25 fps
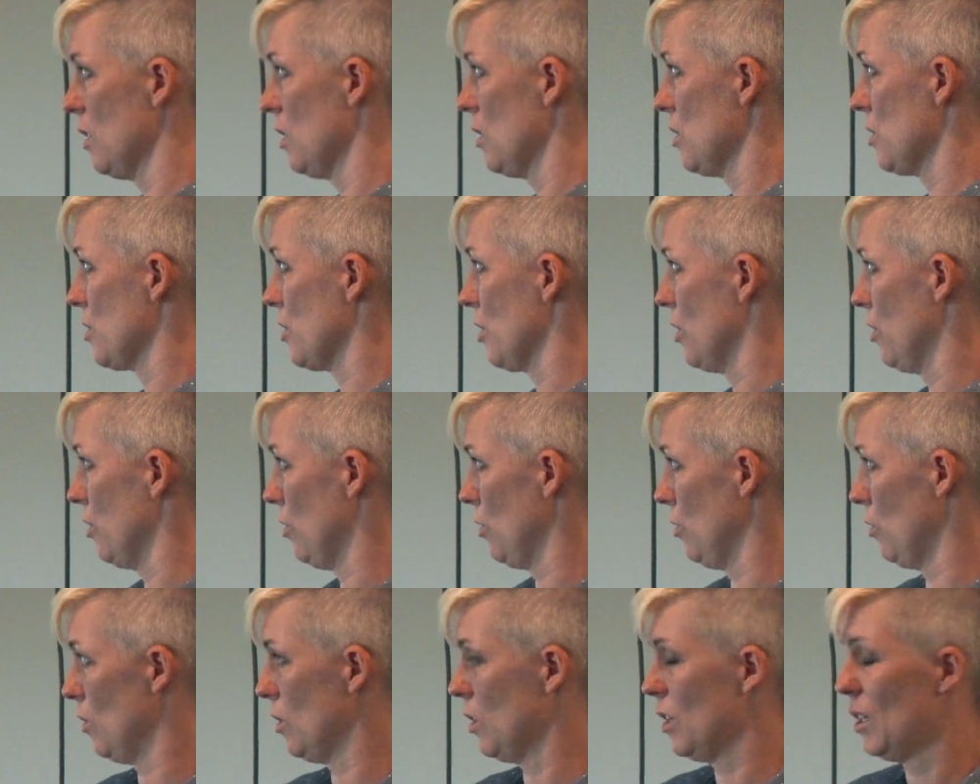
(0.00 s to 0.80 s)

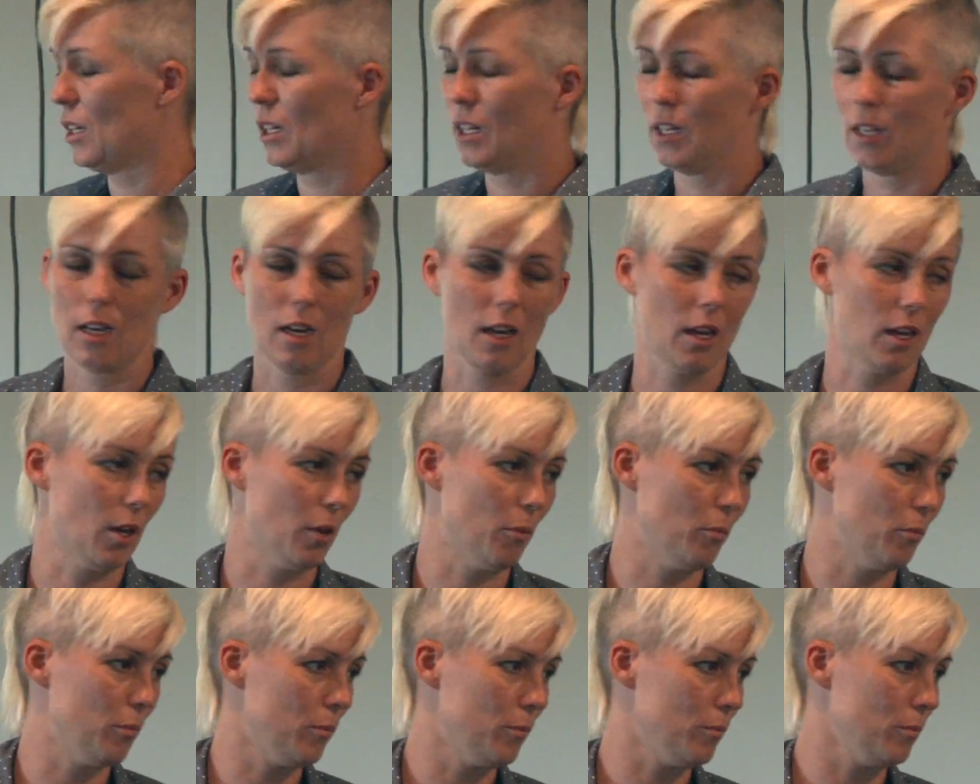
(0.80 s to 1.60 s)
So,
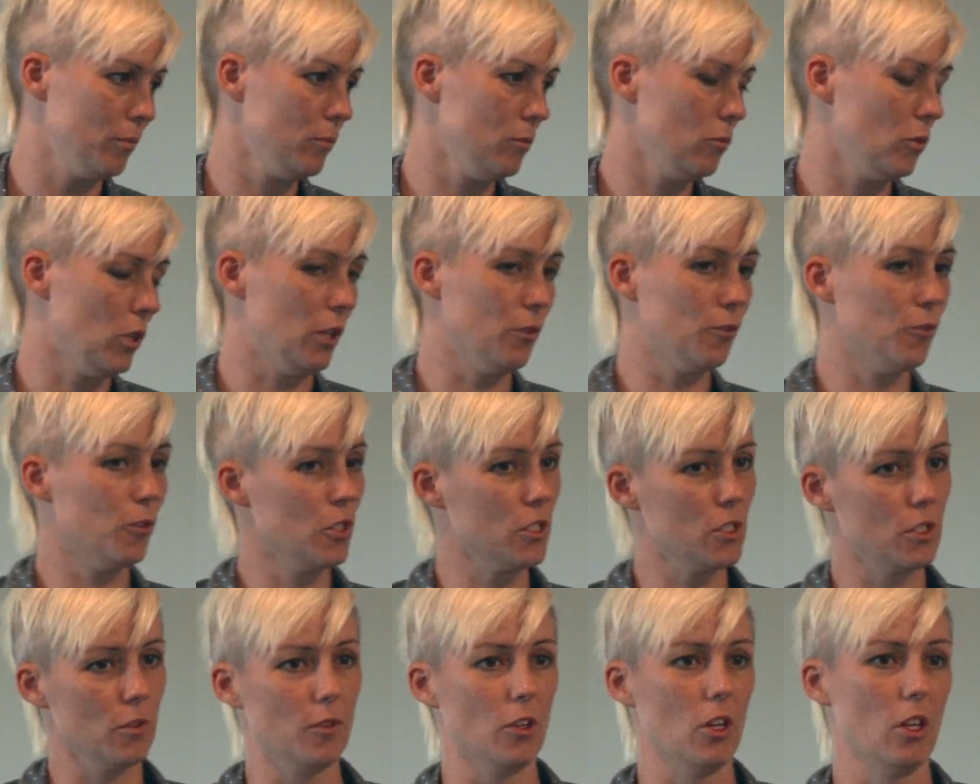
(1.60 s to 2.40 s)
well,
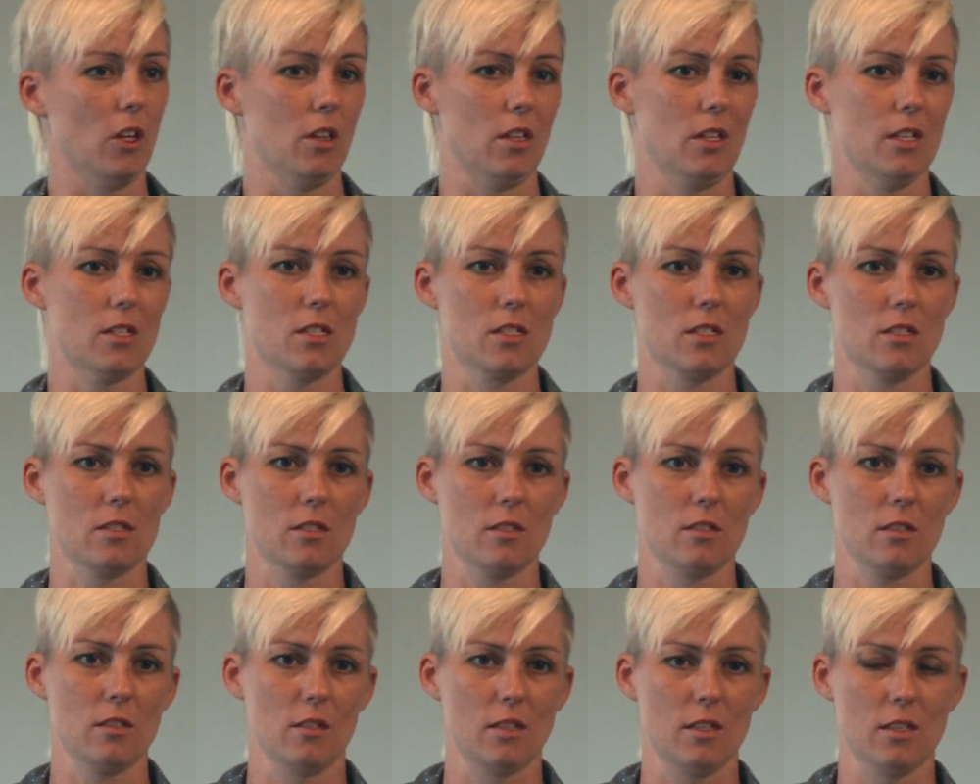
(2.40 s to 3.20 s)
first of all,
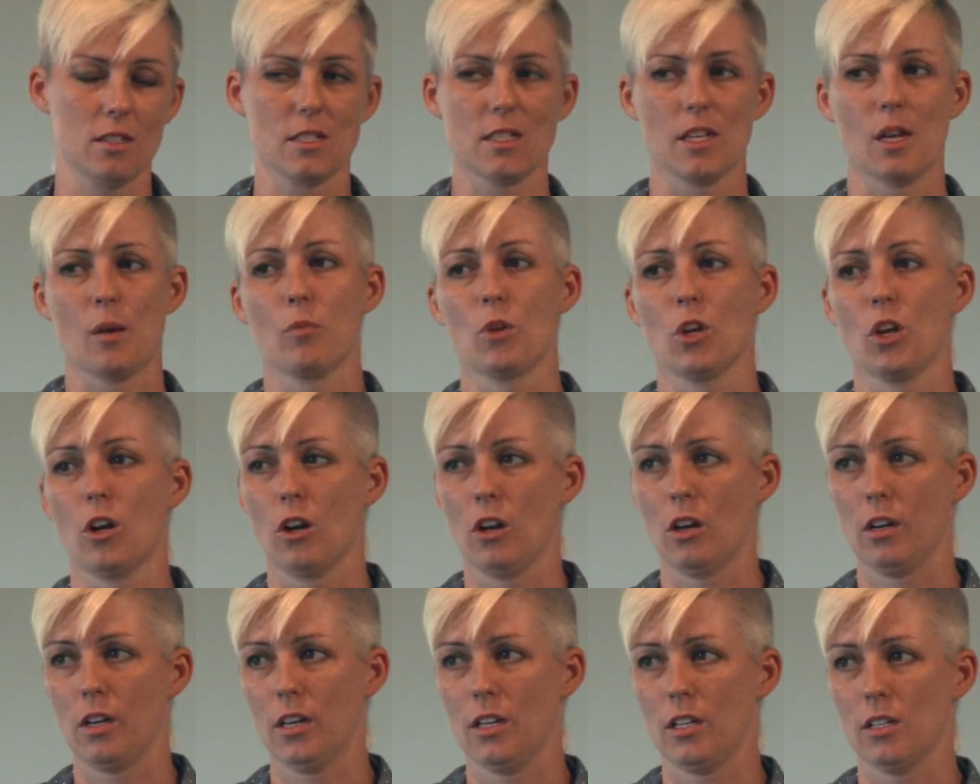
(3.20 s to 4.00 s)
this
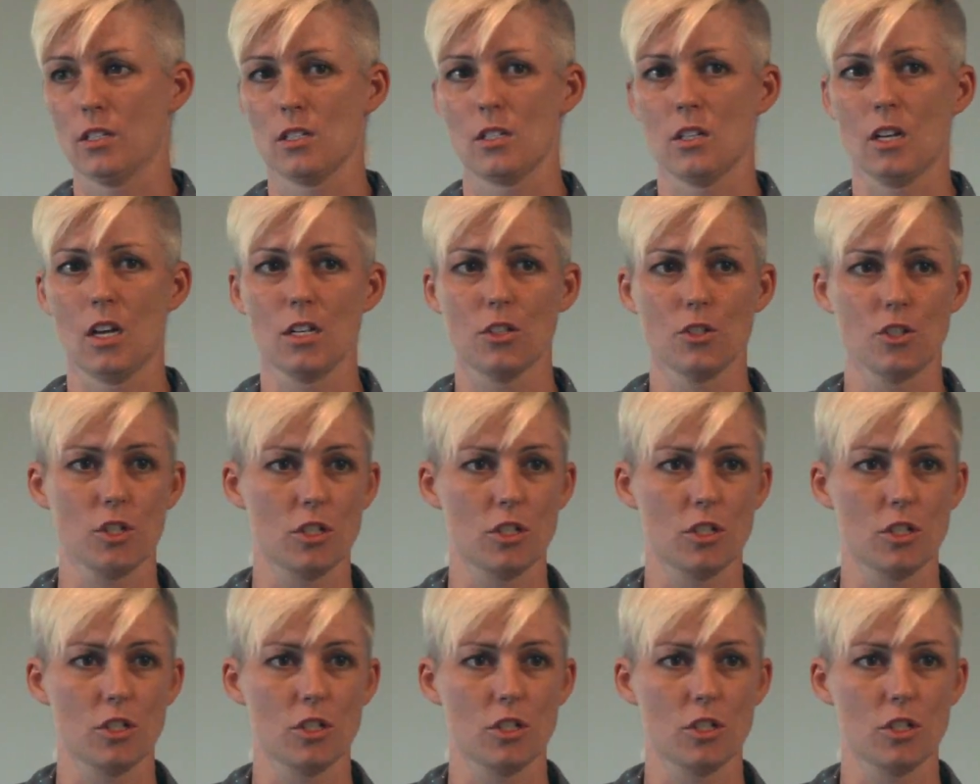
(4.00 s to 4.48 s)
seminar is not